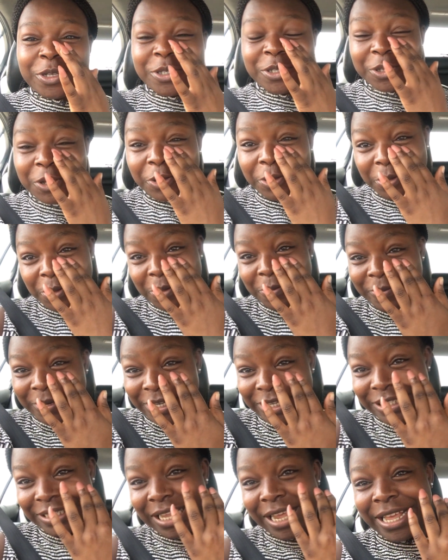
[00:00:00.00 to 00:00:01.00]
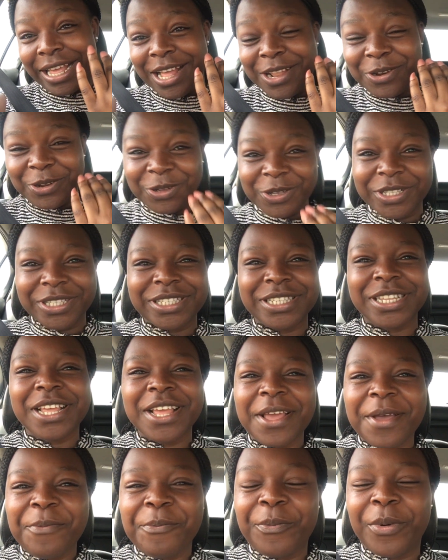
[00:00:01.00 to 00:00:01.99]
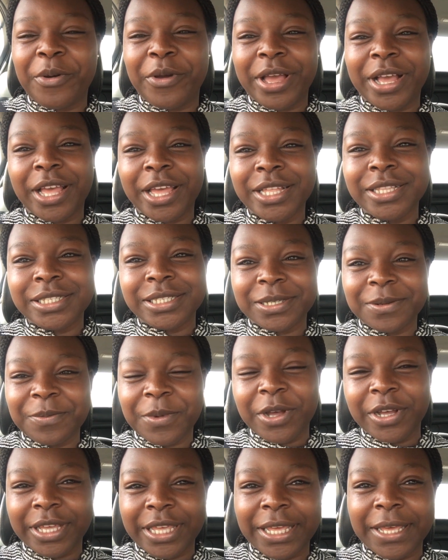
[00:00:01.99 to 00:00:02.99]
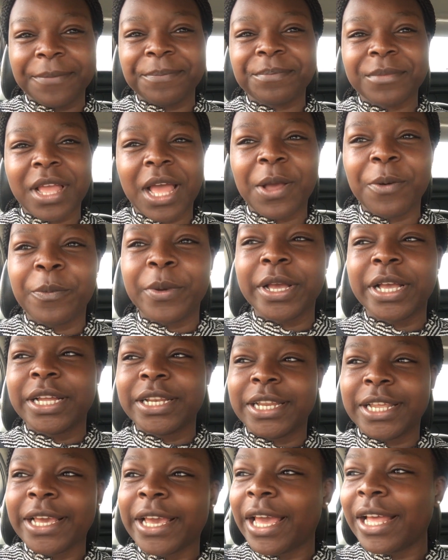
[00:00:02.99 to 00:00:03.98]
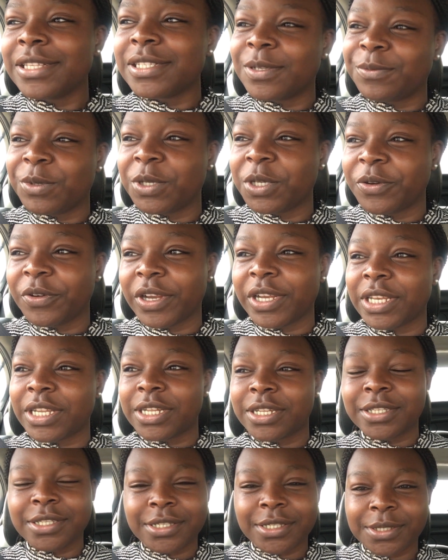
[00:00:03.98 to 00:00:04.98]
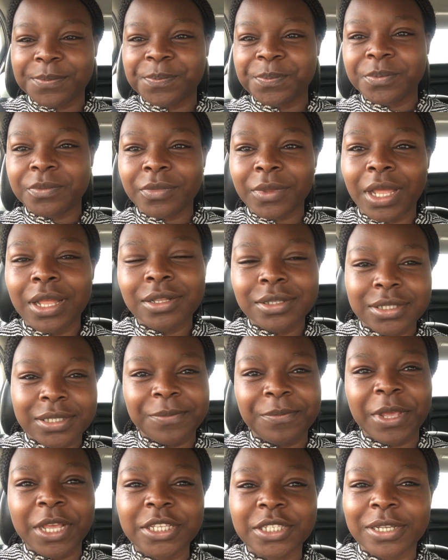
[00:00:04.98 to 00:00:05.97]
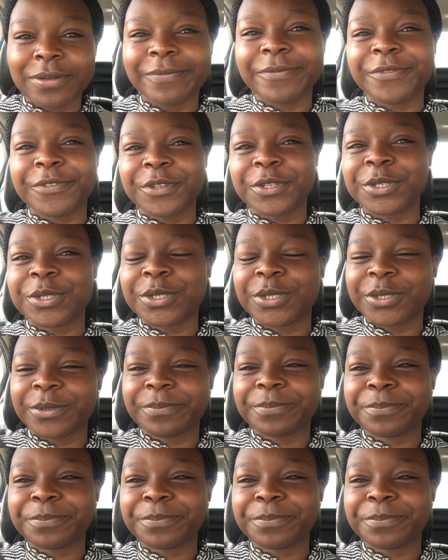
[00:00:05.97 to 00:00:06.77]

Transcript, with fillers: so homeless I cannot but we're going to the market and we're gonna get some ingredients to make some food